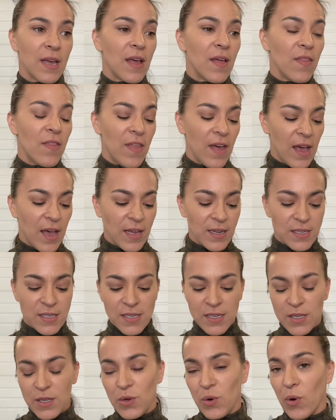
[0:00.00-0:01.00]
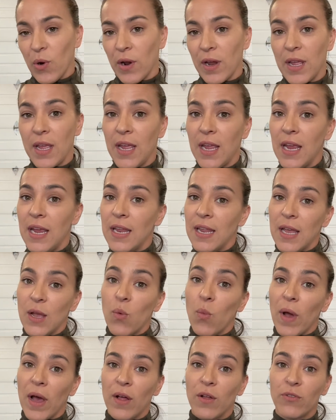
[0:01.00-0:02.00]
that you're eating
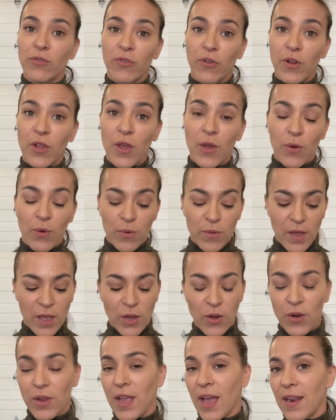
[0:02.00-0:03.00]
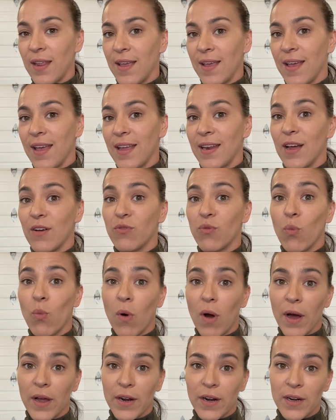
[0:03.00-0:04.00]
well for you, that you're getting enough
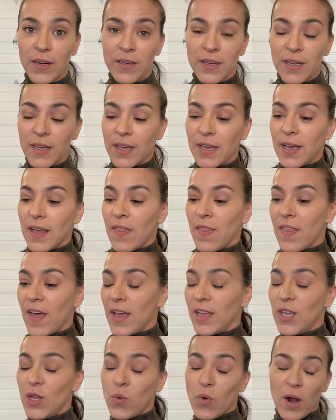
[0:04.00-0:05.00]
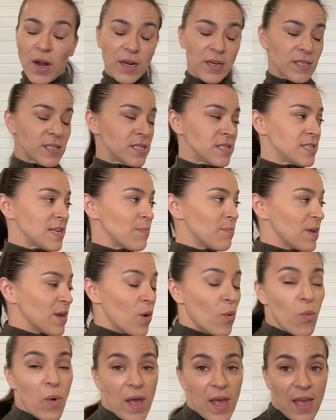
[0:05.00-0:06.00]
water, that you are stepping
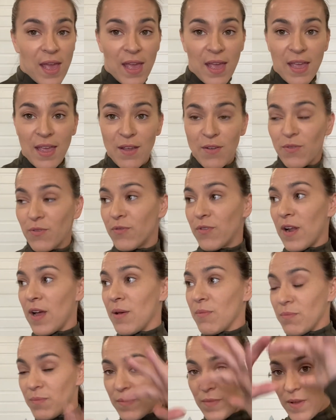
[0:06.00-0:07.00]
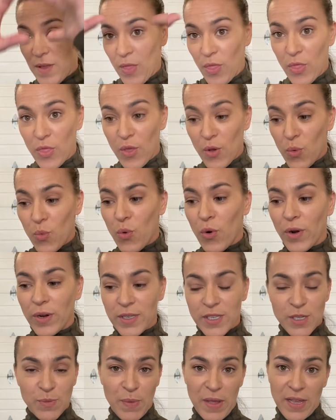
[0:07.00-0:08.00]
away from the
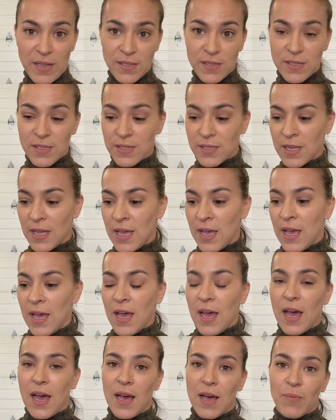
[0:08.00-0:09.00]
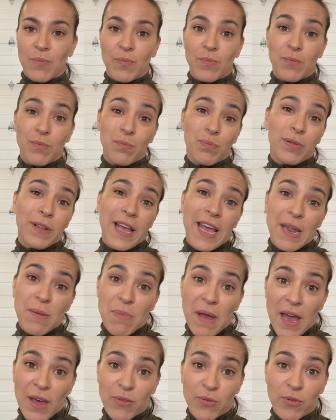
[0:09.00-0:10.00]
workspace. Plan
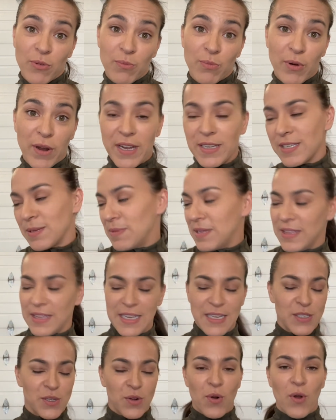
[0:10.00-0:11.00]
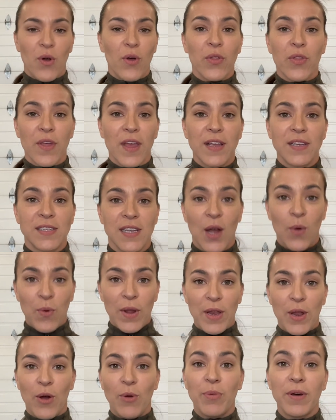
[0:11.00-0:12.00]
bathroom breaks. I mean, these are all things that we
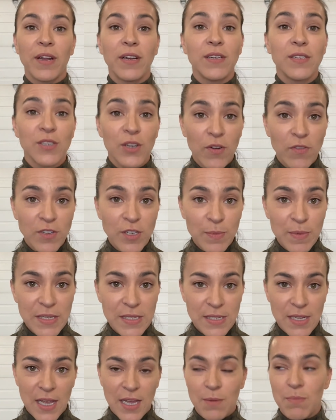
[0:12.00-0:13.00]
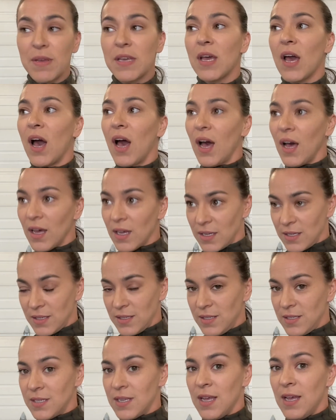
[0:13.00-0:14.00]
know, but it deserves to be said
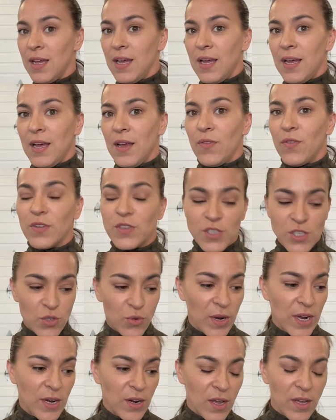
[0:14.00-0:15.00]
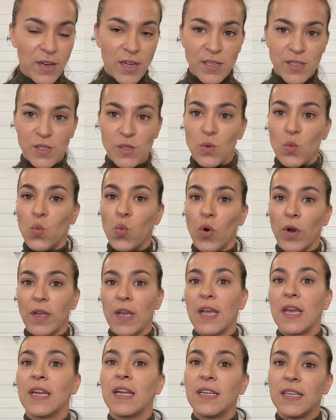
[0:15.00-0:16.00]
because the strain on us
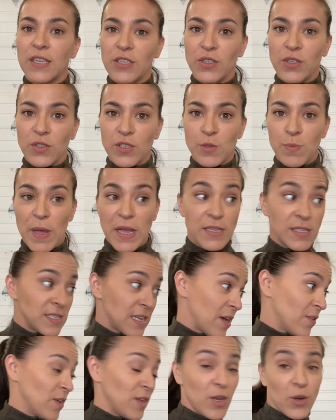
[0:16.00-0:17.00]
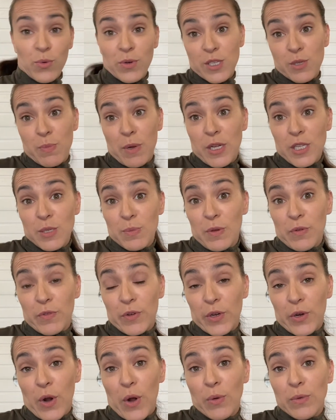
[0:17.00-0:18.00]
working in a digital space now that you're responsible for
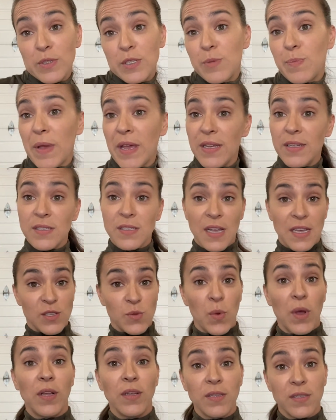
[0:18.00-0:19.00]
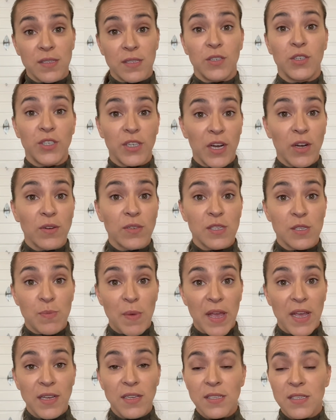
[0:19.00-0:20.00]
your own space as well as the shared
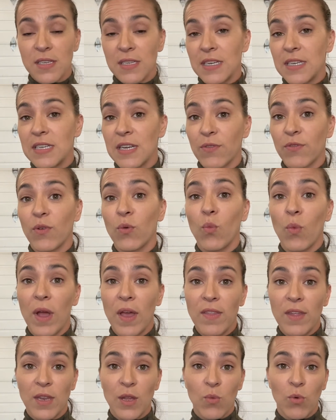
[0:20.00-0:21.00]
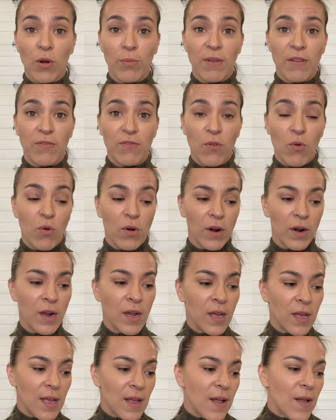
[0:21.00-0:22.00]
space in a different way than you were before,
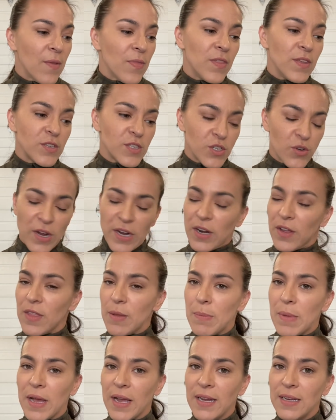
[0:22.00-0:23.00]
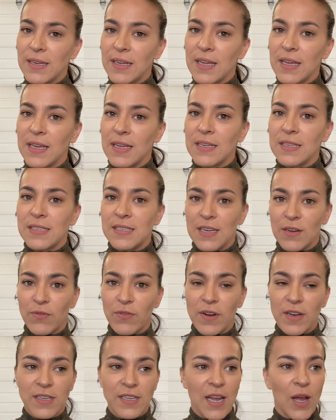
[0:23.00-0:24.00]
the strain on the mind is
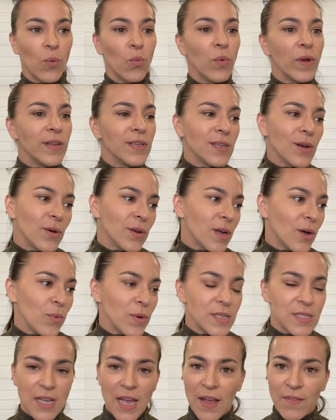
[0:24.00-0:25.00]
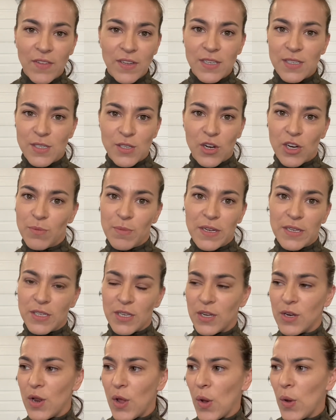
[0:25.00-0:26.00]
different. And we don't always have the discernment to
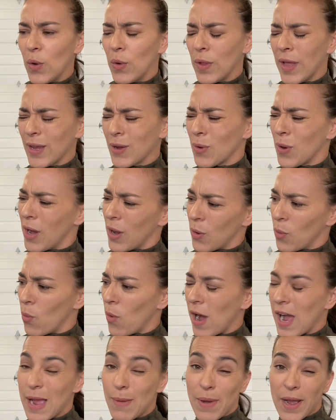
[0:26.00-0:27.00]
know, like, why am I